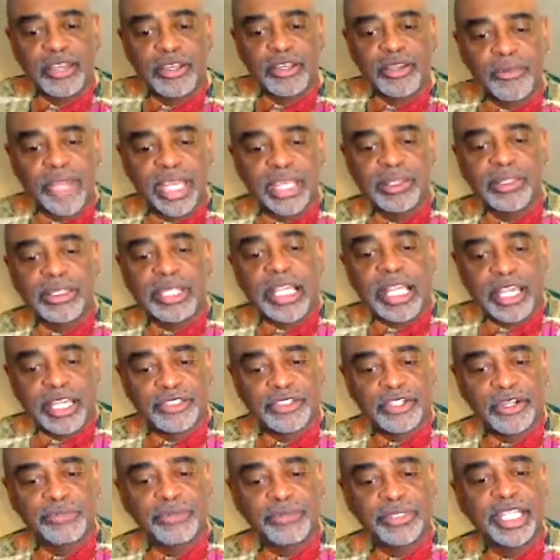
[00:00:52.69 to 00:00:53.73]
Correct
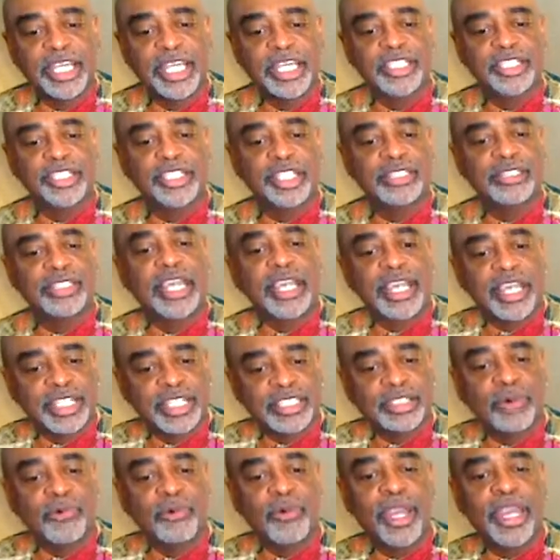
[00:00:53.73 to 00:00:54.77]
interpretation
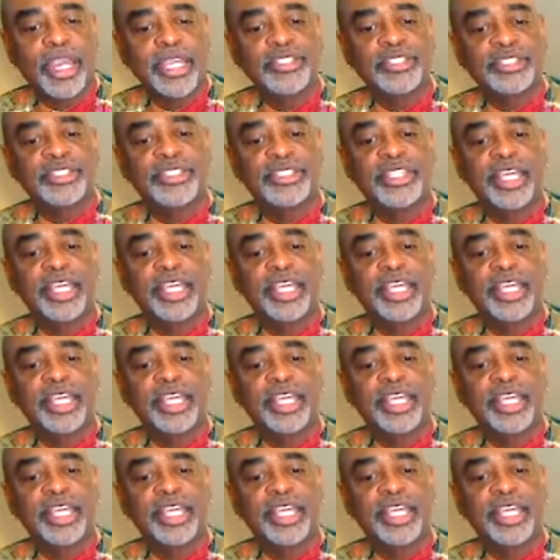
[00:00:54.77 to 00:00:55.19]
is the way to